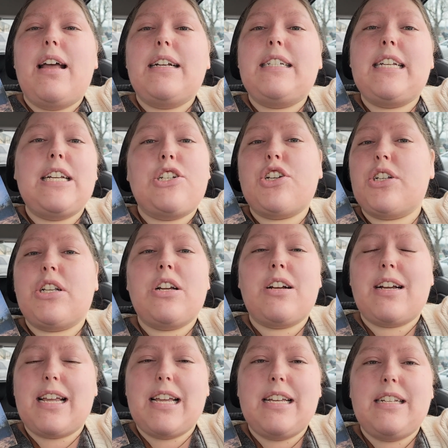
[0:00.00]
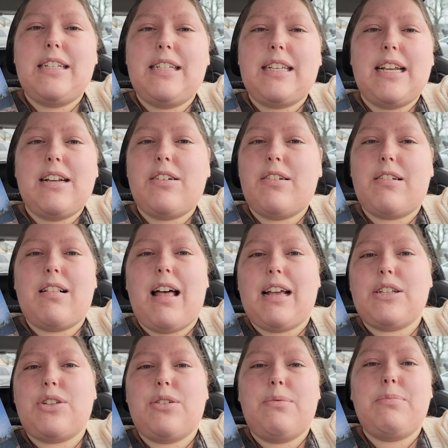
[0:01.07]
teaches her kids in her
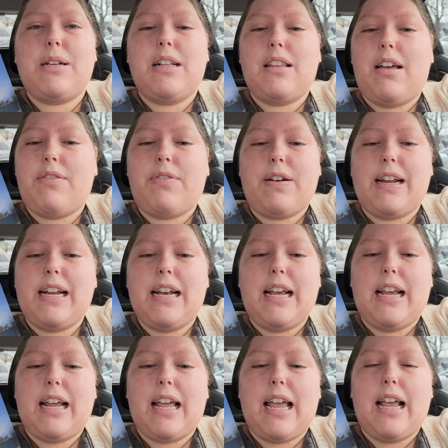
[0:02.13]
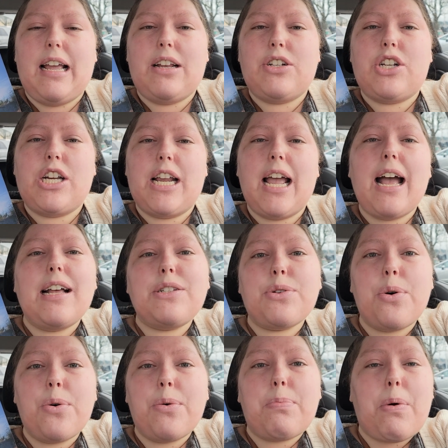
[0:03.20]
classroom to love reading, and she has a
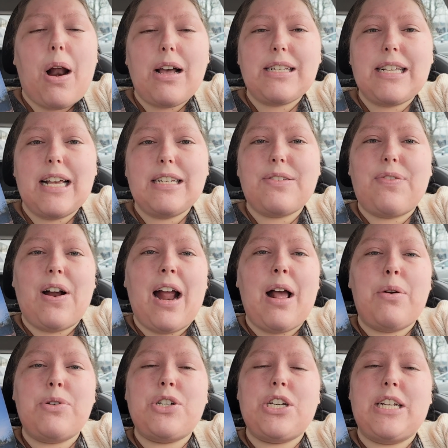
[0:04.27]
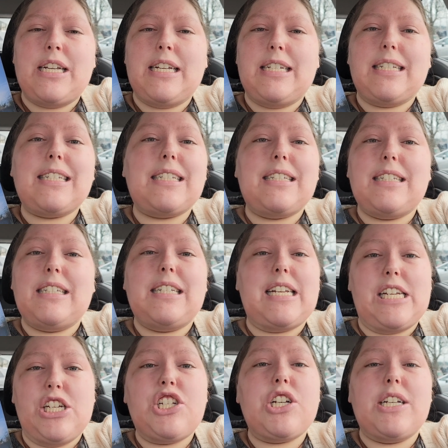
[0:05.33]
whole process for how she
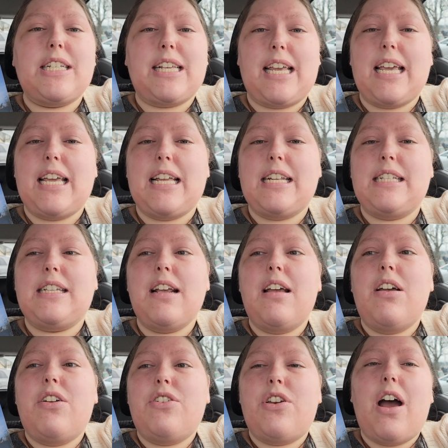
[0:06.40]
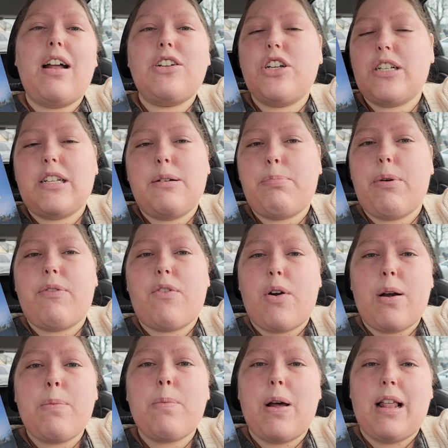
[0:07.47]
teaches kids not just to
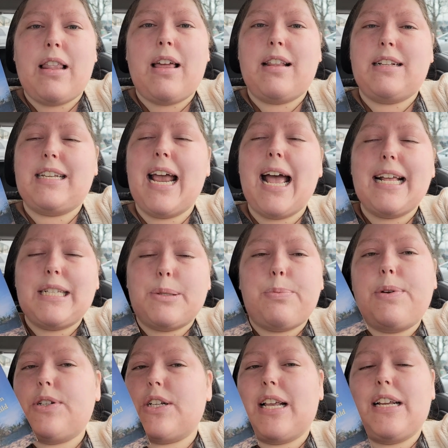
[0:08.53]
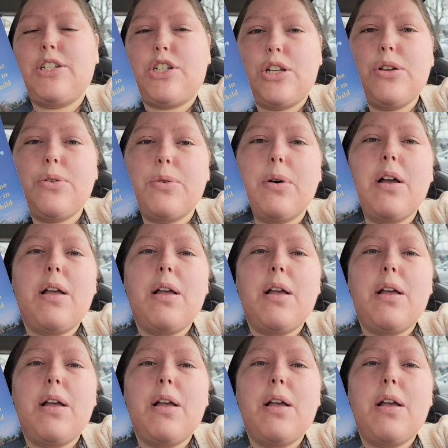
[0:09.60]
perform well on tests, which they do,